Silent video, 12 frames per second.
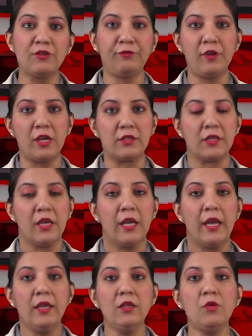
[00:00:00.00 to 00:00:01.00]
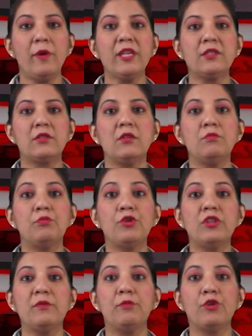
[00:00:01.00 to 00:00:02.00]
floods in the western
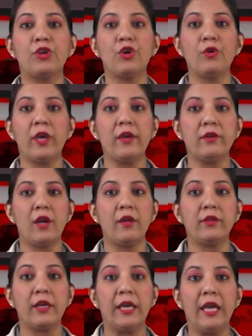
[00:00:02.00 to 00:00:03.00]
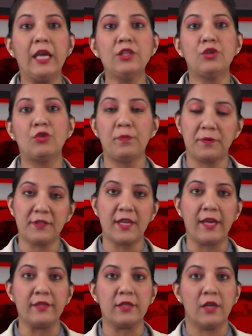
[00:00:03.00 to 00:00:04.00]
Bundibugyo area, the aid group
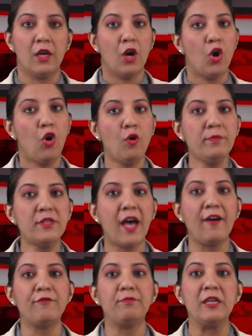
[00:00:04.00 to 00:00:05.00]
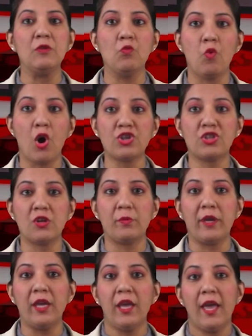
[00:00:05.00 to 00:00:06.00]
said. Homes have been washed
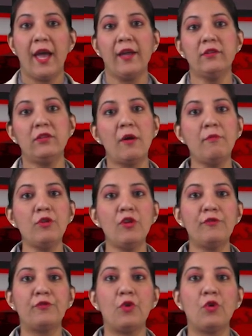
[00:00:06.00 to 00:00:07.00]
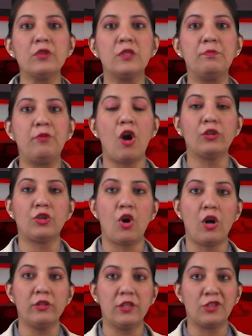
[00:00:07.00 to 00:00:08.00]
away and a number of roads blocked
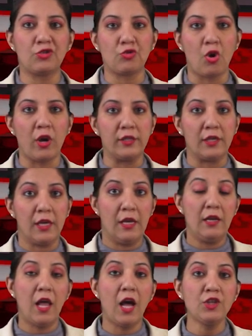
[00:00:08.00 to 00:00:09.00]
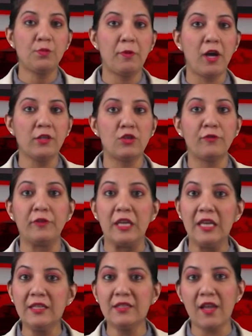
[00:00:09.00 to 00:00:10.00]
or destroyed. Large parts of
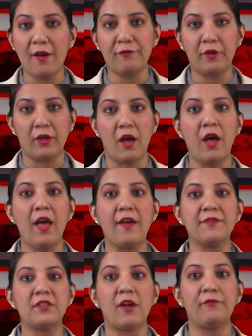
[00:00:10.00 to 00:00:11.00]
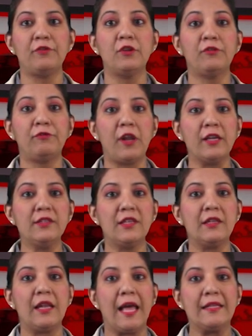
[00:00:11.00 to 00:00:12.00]
East Africa have suffered floods
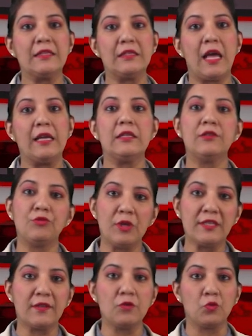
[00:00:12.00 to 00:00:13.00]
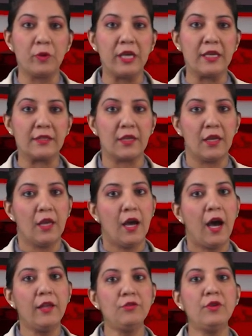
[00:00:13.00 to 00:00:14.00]
and landslides in recent weeks.
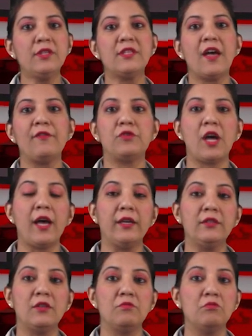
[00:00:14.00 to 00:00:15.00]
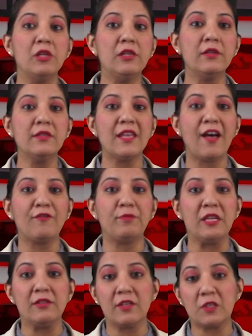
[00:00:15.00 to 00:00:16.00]
Hundreds have died and millions have
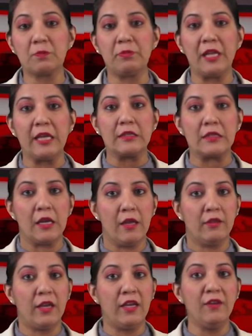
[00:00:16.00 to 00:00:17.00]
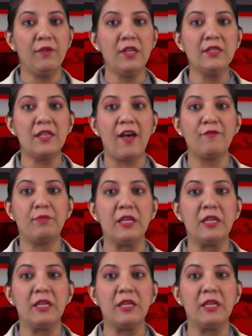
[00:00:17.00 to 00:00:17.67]
been displaced. The events have